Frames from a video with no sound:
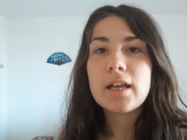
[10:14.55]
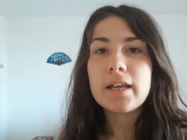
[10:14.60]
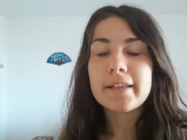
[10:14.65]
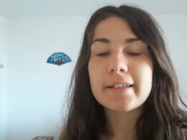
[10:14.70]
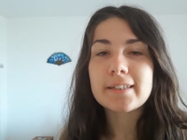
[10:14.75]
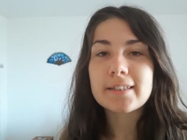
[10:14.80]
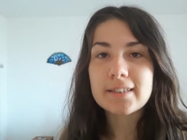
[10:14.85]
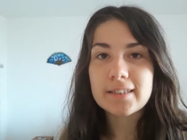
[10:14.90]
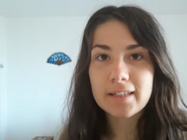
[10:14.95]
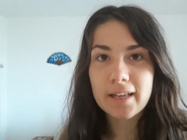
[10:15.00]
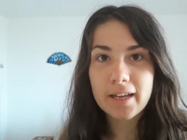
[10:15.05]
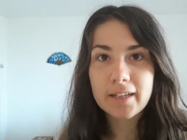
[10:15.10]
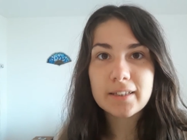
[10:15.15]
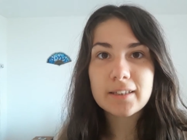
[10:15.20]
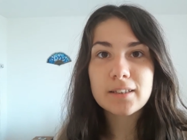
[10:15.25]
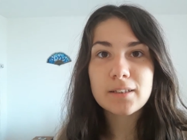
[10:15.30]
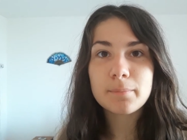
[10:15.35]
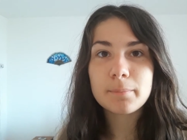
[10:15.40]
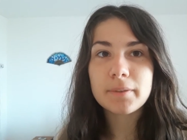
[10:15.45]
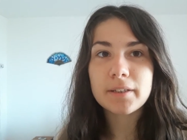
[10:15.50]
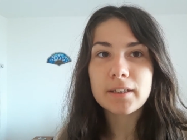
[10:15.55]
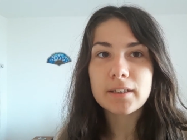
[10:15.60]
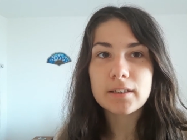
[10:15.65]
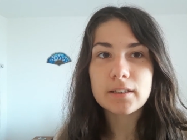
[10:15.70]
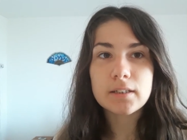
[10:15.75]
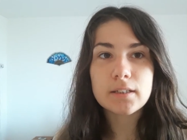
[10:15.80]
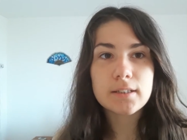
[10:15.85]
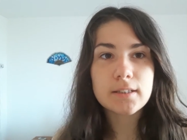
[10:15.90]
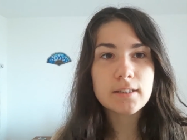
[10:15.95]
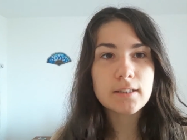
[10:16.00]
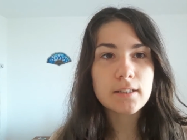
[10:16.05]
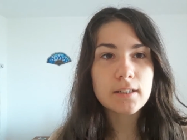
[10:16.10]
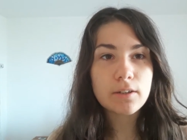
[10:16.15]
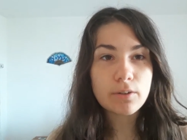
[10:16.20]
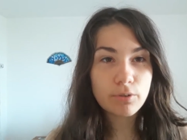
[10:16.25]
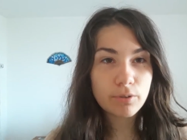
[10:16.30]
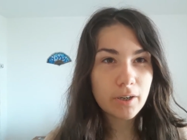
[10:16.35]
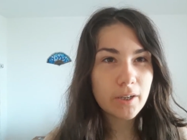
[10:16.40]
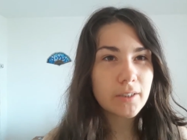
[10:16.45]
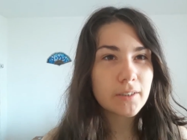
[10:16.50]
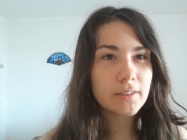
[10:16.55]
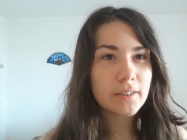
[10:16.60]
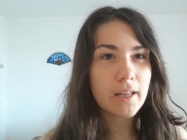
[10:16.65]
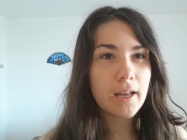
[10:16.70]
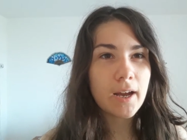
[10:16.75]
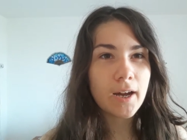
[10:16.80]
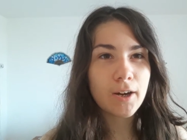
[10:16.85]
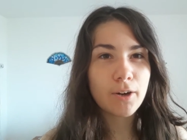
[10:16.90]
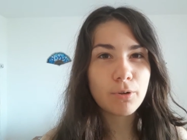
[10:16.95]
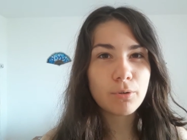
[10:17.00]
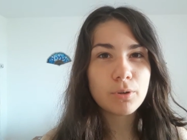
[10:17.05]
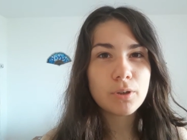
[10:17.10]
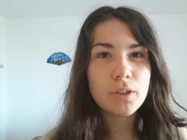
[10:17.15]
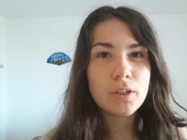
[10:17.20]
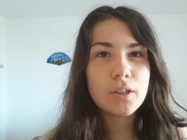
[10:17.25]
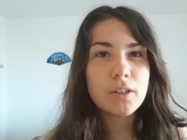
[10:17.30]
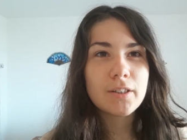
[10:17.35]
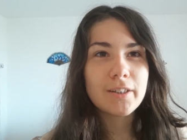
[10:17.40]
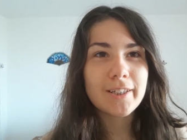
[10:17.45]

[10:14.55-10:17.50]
Exactly because right now